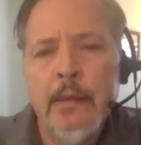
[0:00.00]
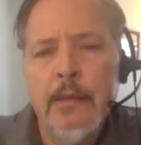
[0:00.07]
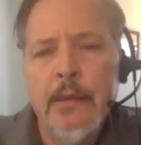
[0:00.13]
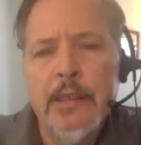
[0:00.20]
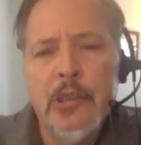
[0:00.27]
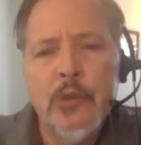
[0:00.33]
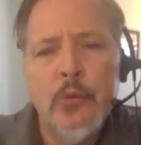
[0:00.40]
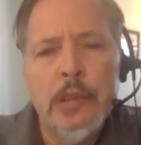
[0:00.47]

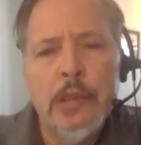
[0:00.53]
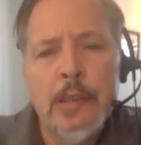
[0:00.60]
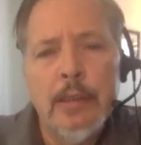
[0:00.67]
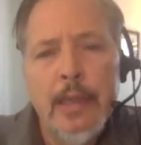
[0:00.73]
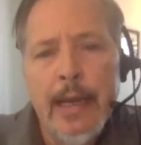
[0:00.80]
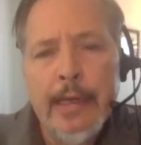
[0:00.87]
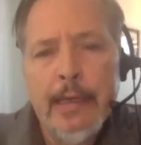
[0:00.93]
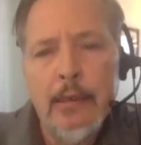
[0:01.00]
This was
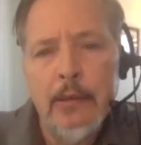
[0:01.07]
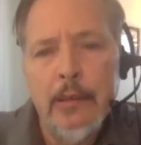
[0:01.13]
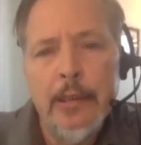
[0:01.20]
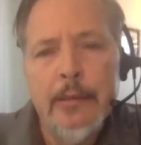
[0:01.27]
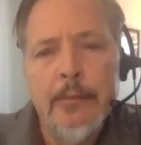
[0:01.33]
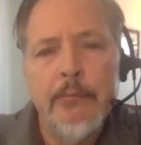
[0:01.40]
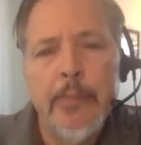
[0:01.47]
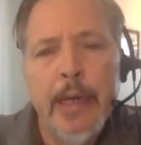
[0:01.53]

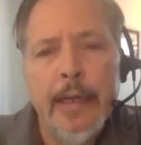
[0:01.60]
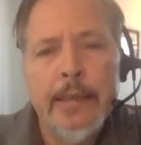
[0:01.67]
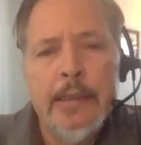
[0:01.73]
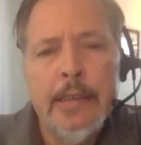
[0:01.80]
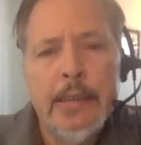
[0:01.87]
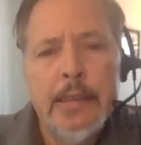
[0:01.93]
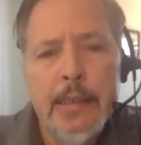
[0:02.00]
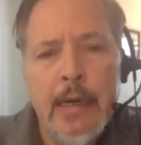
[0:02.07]
likely by
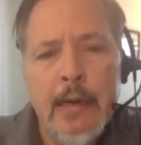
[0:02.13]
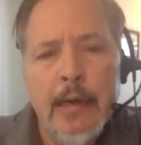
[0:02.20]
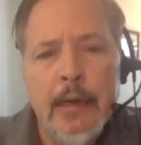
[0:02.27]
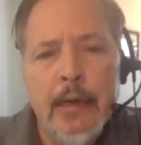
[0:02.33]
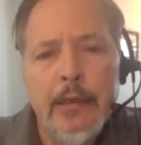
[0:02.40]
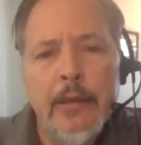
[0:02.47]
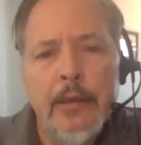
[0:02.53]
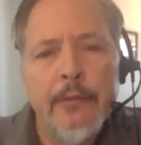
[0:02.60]

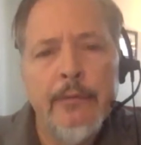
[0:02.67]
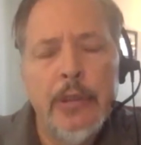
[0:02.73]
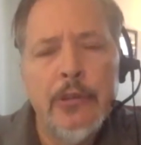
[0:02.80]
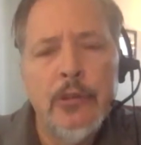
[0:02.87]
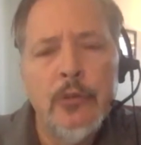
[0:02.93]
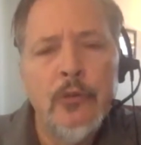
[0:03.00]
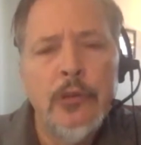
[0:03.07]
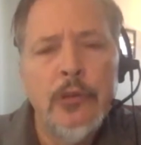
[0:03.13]
design of the
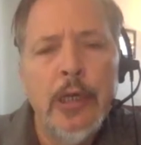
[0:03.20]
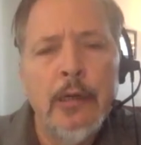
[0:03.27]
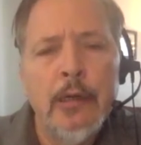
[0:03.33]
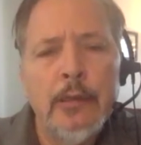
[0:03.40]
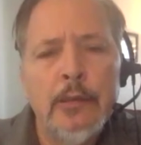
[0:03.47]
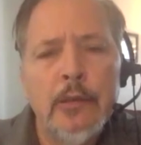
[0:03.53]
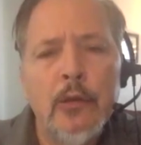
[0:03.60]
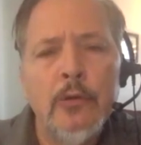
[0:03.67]
two
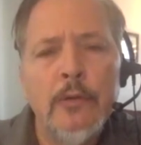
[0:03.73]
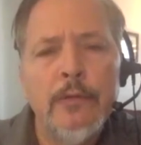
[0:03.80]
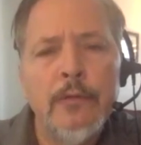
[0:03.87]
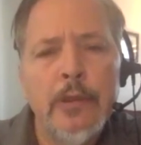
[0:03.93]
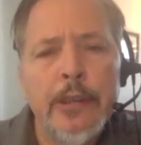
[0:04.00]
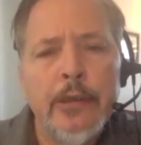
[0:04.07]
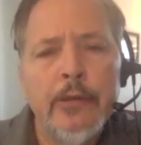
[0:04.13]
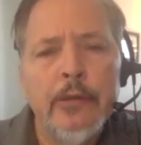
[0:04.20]
young Gulf
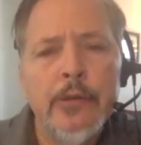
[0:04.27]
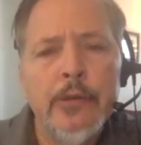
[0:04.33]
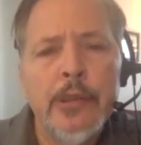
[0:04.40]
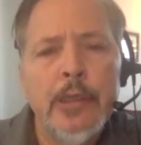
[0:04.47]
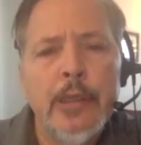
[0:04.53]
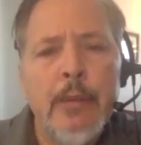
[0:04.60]
leaders,